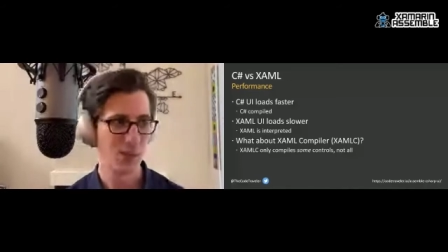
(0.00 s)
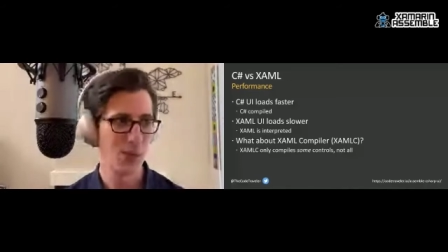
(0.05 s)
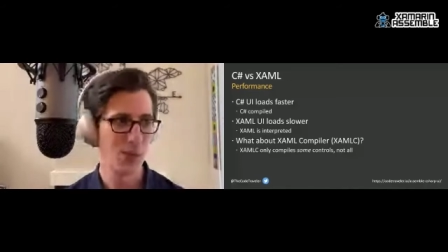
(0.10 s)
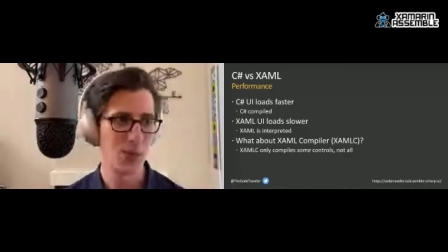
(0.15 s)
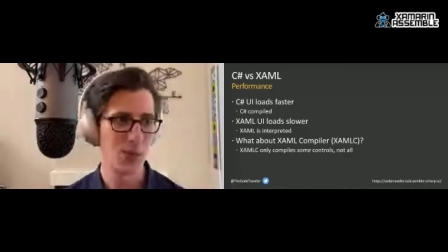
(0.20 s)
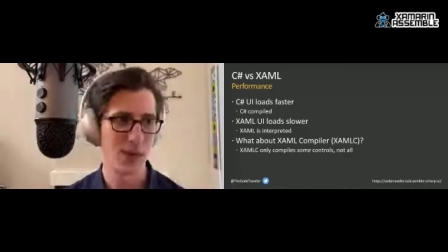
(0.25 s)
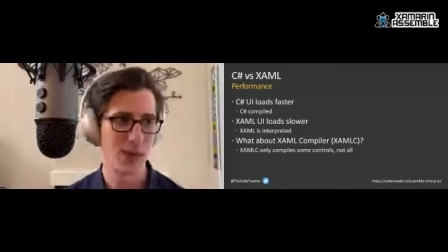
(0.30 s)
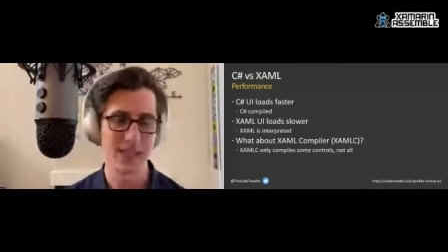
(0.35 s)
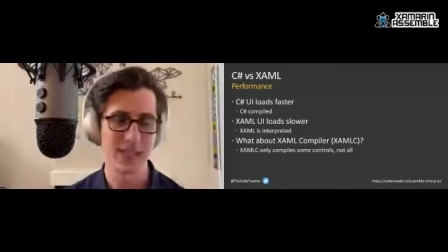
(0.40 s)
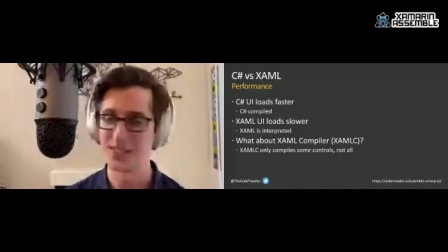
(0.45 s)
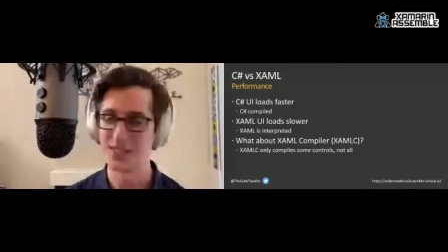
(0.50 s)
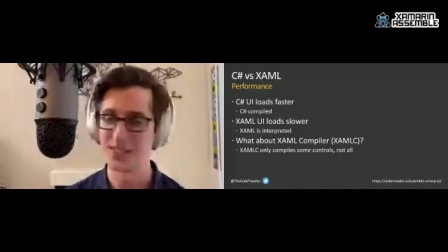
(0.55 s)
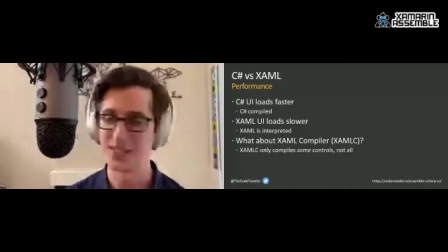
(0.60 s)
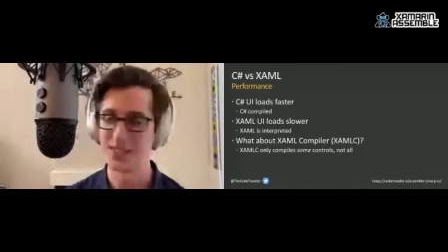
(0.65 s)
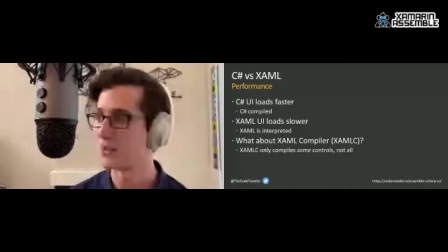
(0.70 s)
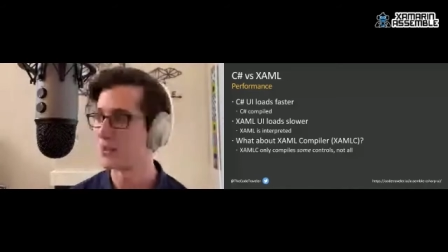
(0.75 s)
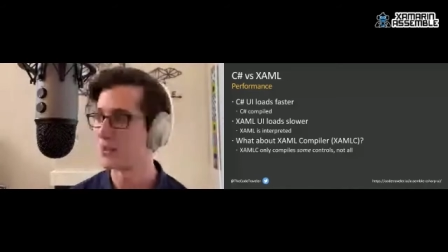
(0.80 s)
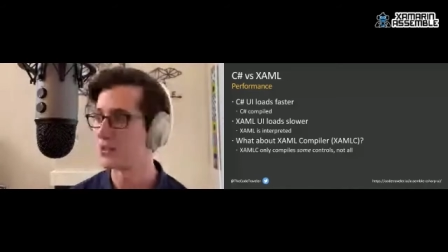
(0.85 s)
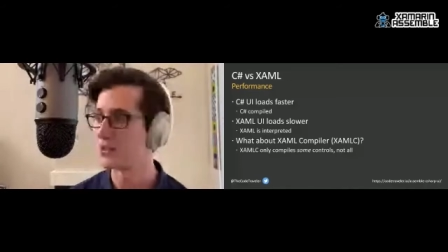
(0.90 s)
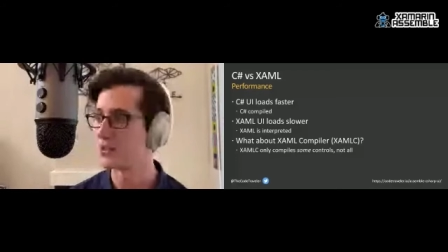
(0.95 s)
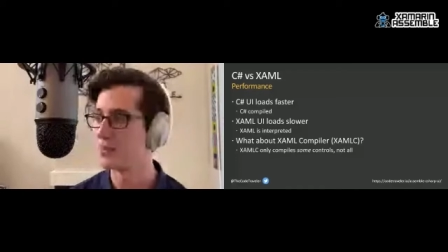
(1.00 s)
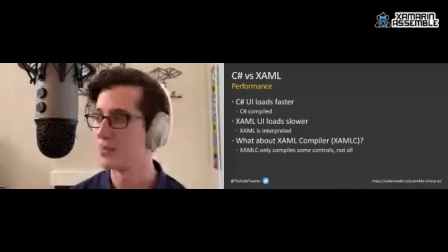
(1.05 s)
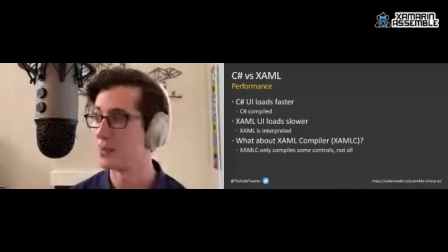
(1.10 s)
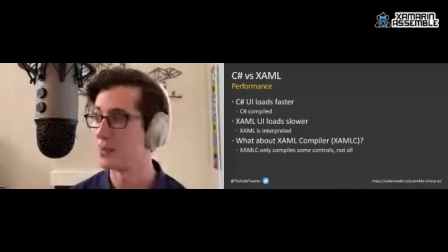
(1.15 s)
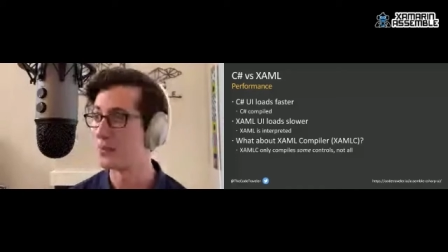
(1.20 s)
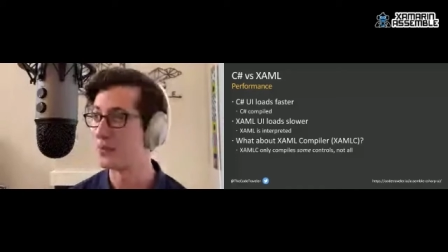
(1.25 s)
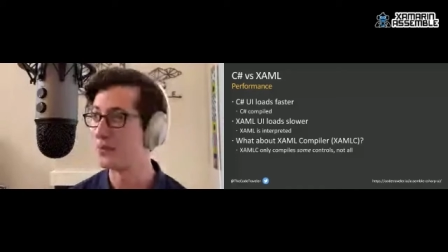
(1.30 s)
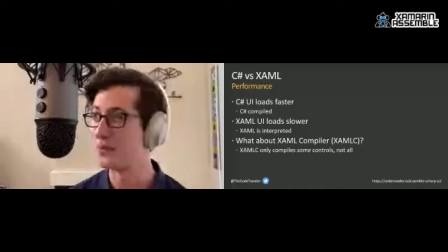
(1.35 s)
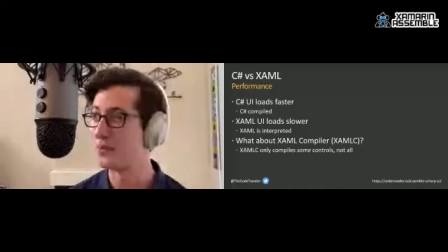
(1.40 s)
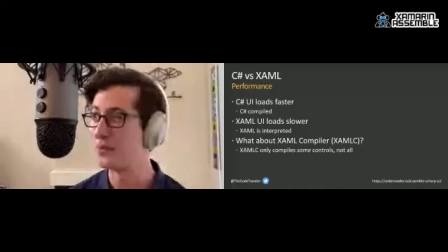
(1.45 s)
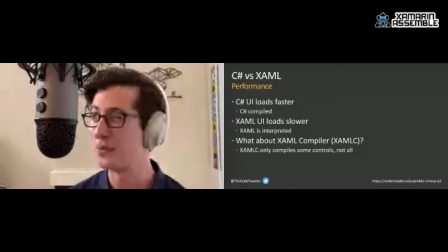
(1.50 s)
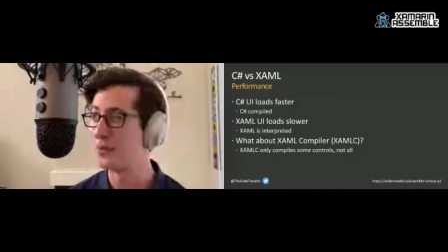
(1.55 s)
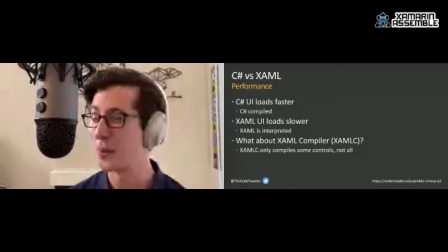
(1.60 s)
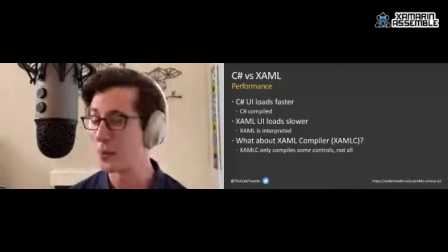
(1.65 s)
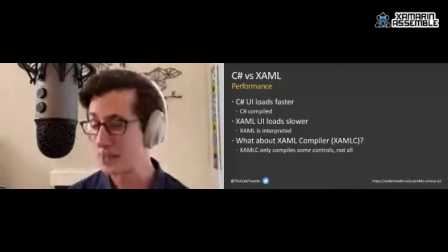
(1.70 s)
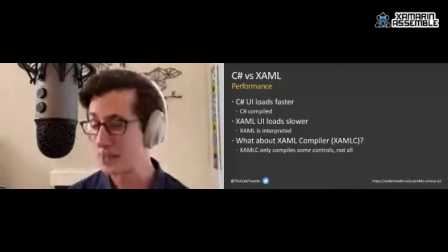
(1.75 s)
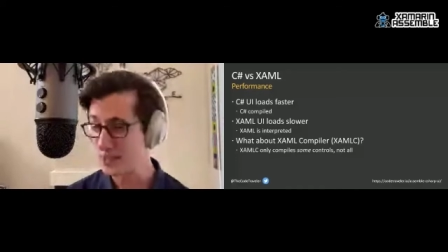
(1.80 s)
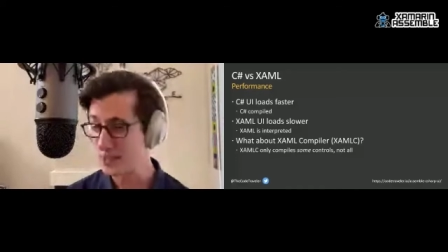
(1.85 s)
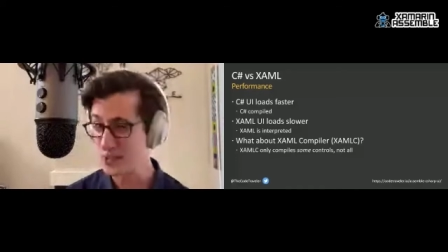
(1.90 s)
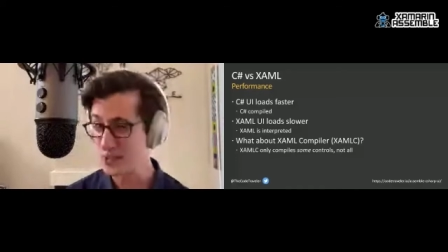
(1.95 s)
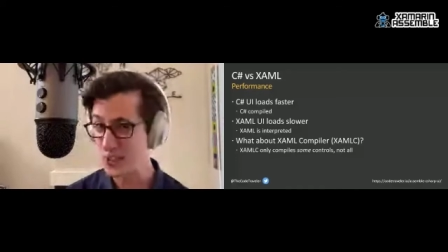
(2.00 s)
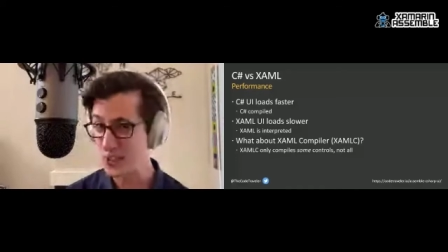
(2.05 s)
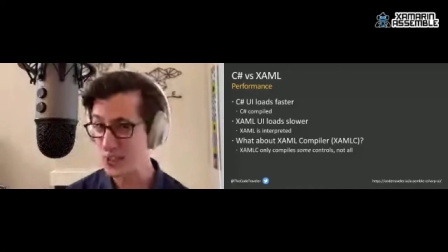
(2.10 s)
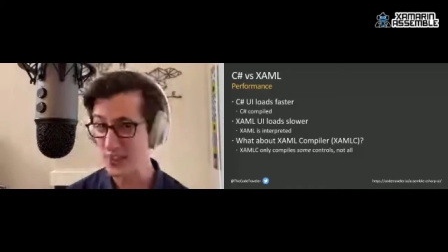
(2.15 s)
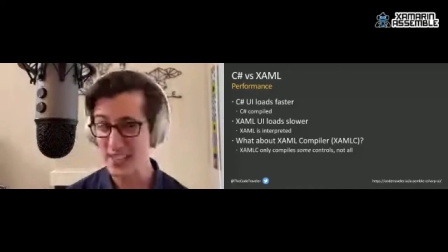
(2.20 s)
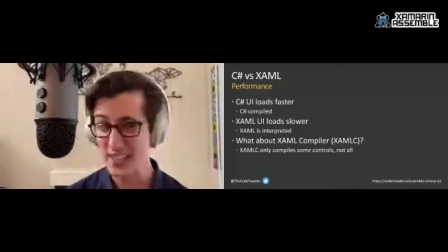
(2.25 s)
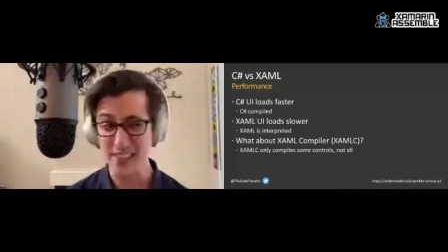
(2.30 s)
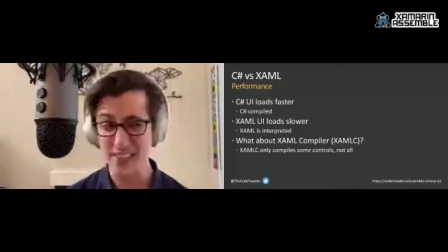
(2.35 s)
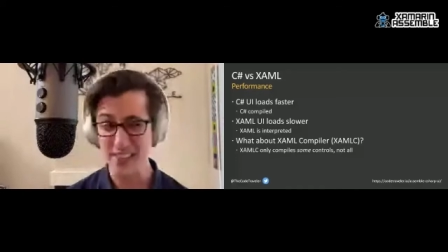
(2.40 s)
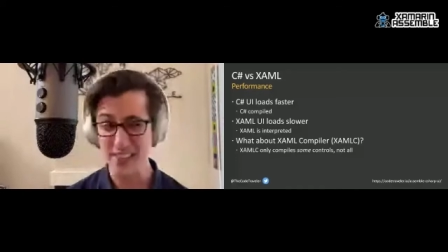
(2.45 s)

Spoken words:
I guess this was maybe 4 years ago now,